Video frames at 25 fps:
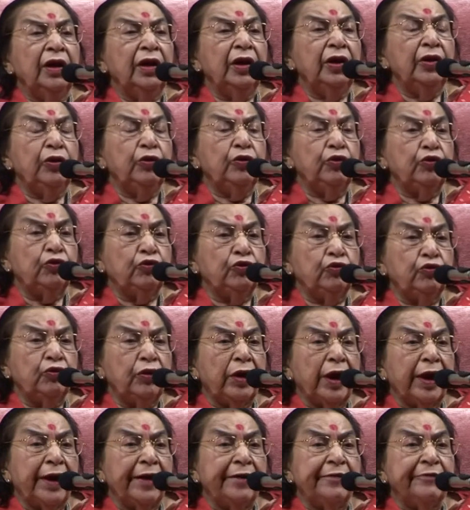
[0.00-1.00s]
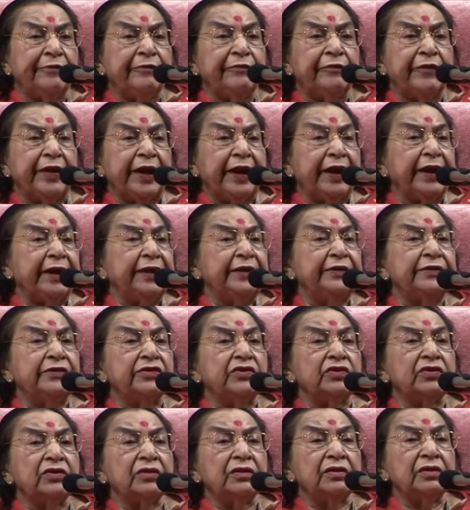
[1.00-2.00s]
you should have
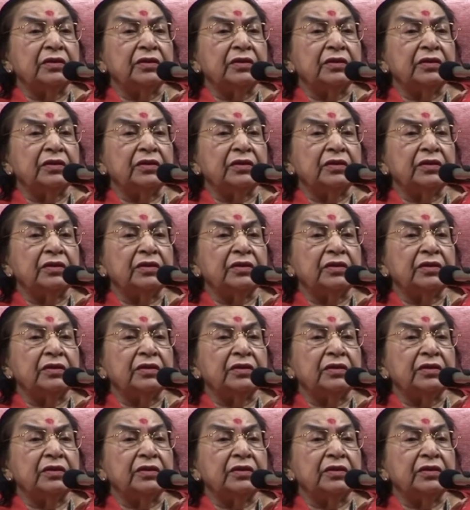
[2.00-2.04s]
fragrance.